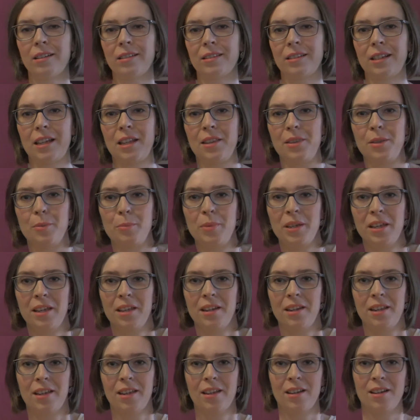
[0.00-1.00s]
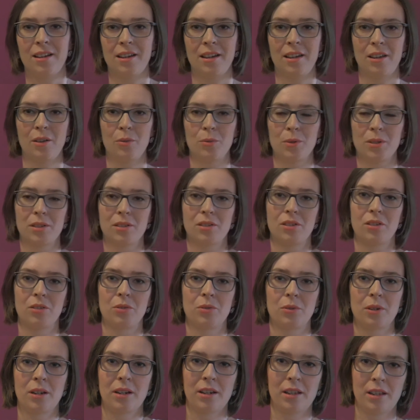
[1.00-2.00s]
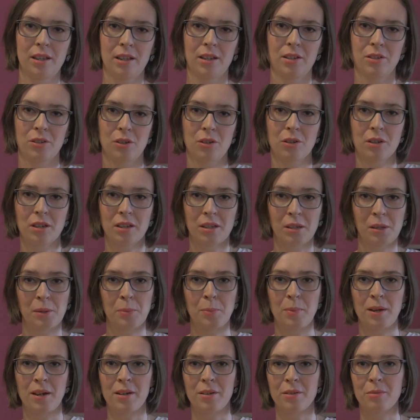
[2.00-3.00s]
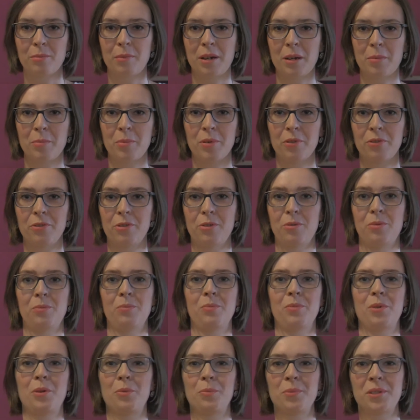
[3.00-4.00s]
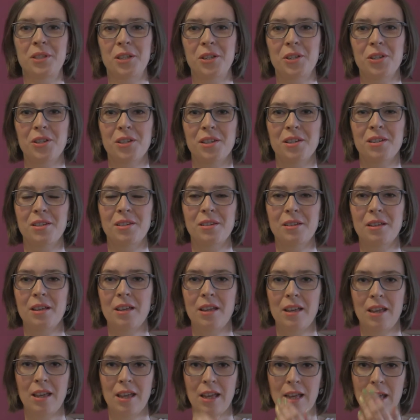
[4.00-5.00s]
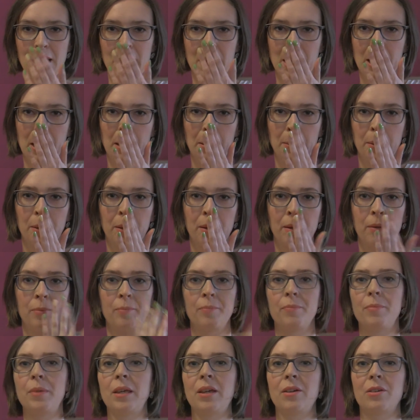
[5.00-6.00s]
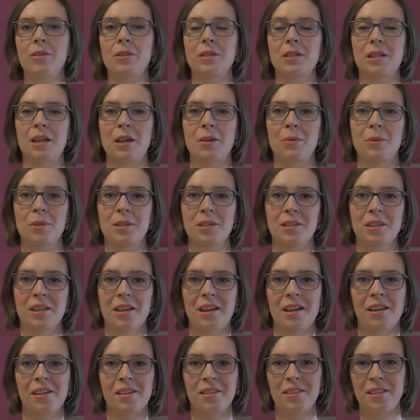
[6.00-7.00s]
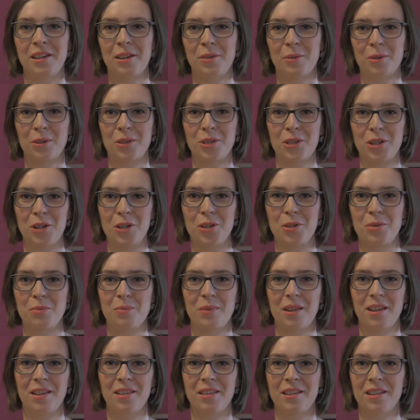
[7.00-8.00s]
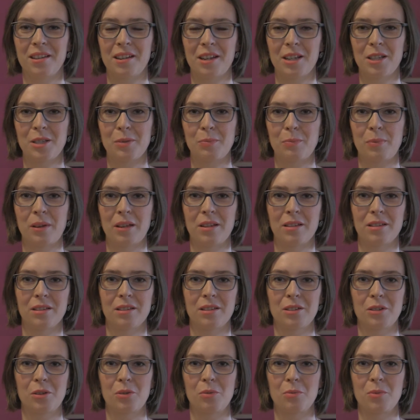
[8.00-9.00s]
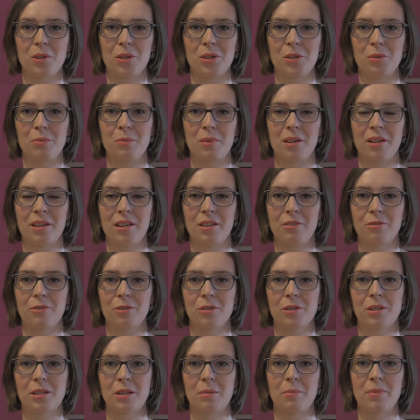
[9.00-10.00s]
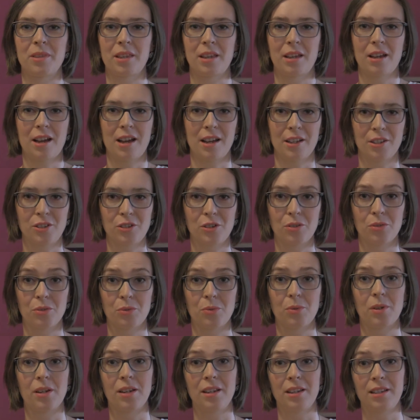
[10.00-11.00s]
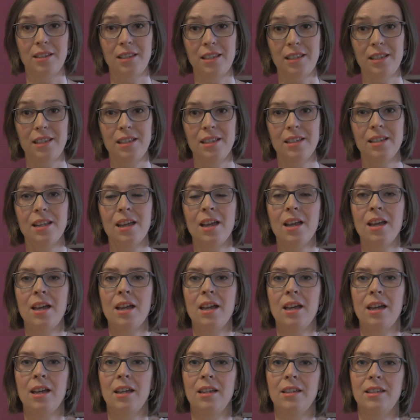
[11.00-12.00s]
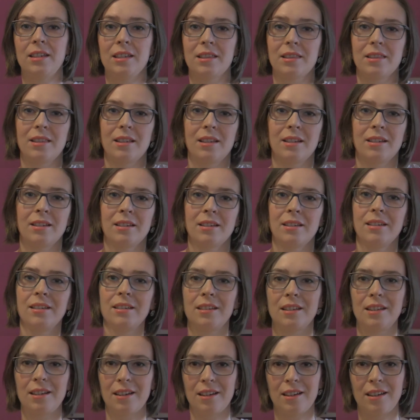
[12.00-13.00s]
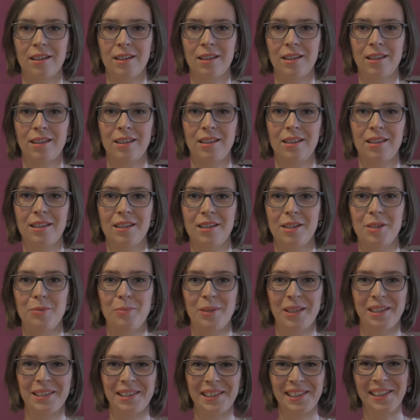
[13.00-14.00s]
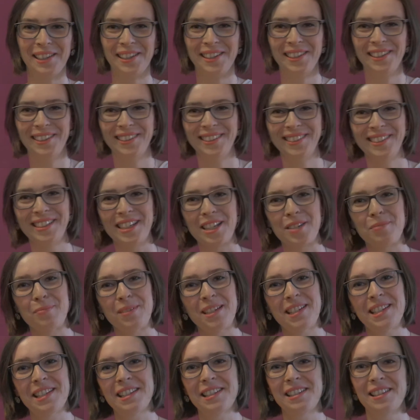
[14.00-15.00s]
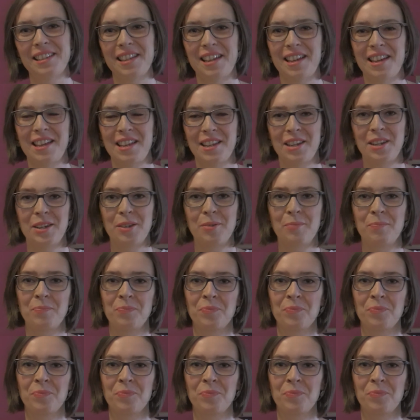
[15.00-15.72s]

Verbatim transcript: at the beginning I was not really talking about my perfume obsession. Um, because I was scared they would judge me that I spend so much money for something I don't really need. Yet then I admit, admitted and